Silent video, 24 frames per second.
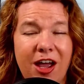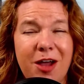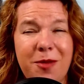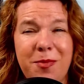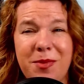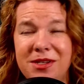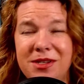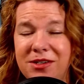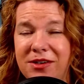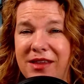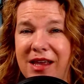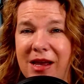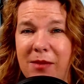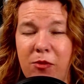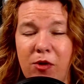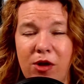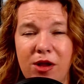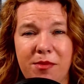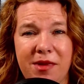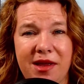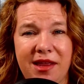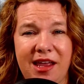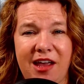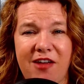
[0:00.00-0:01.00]
Up until that point
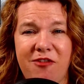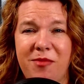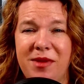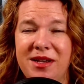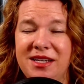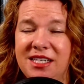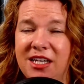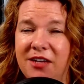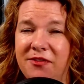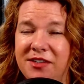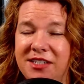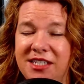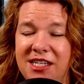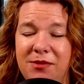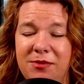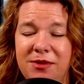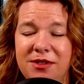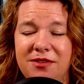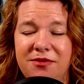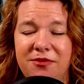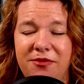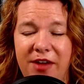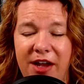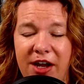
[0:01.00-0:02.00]
in my life, my self-esteem
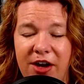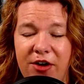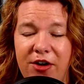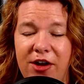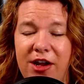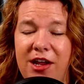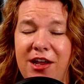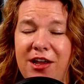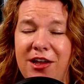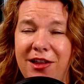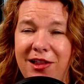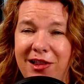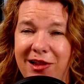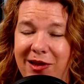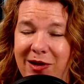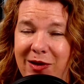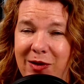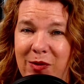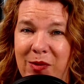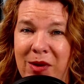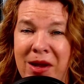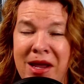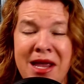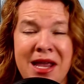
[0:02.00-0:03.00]
was very
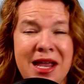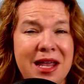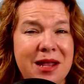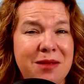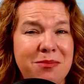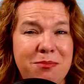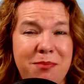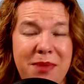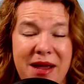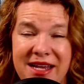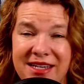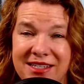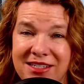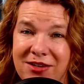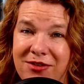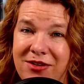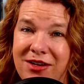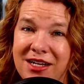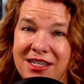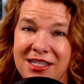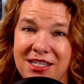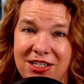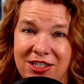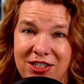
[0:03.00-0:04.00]
low and based on
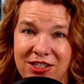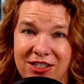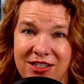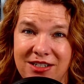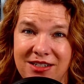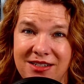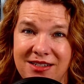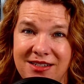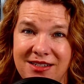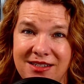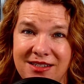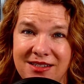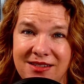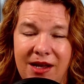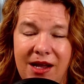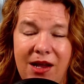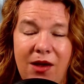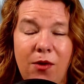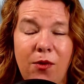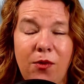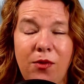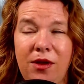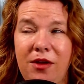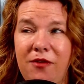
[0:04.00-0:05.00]
conditions. I
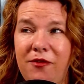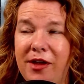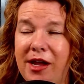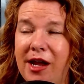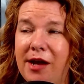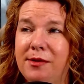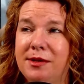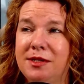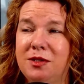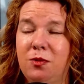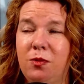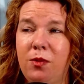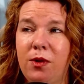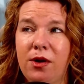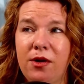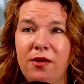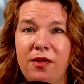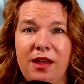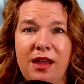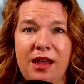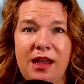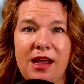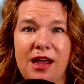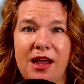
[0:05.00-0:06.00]
only felt I was
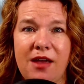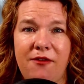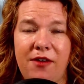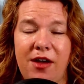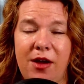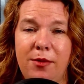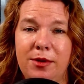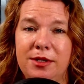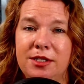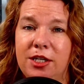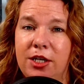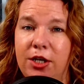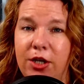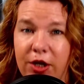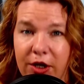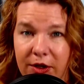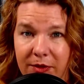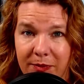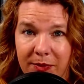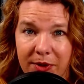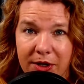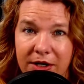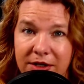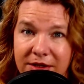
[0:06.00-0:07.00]
worthy if I was a
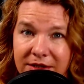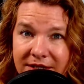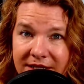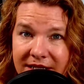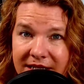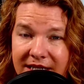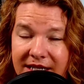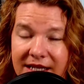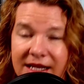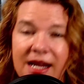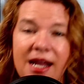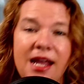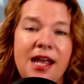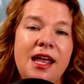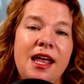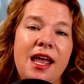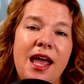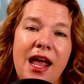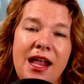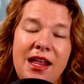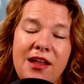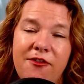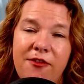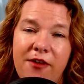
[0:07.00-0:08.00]
good person
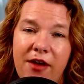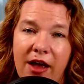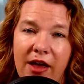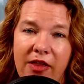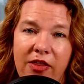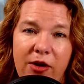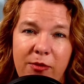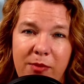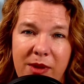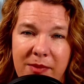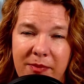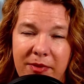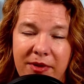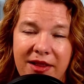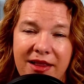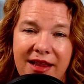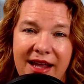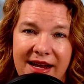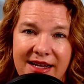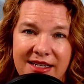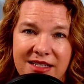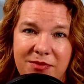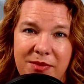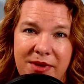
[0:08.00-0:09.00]
and if other people
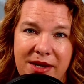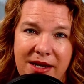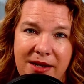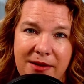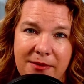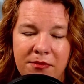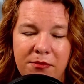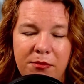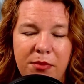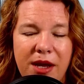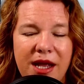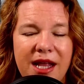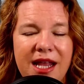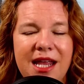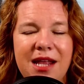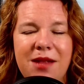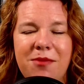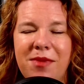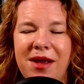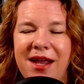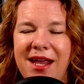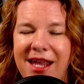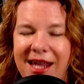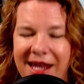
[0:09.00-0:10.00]
liked me. But in
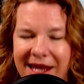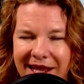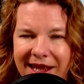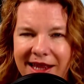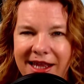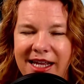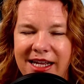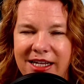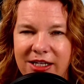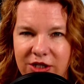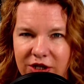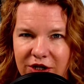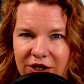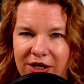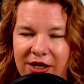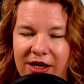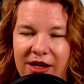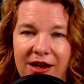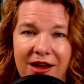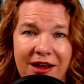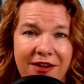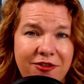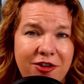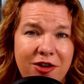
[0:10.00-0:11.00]
my healing
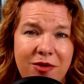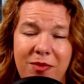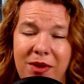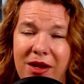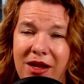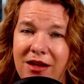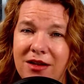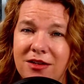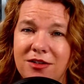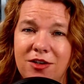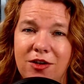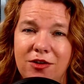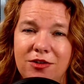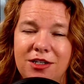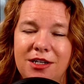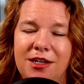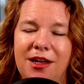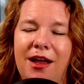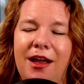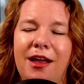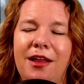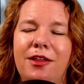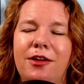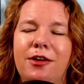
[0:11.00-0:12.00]
journey after being assaulted,
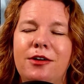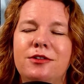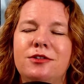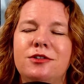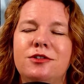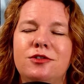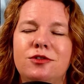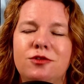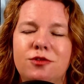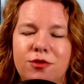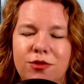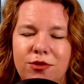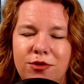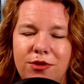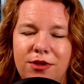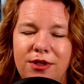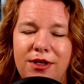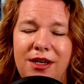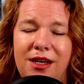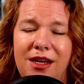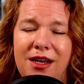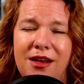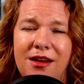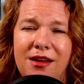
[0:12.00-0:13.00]
I learned to
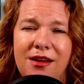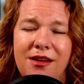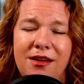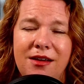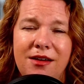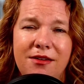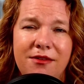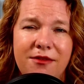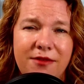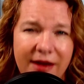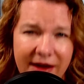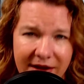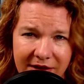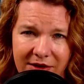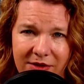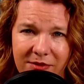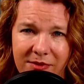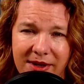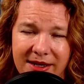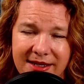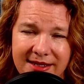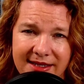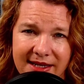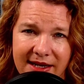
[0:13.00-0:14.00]
truly value
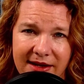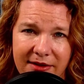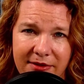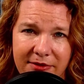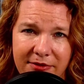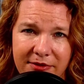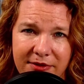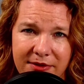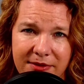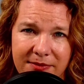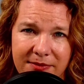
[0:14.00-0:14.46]
myself.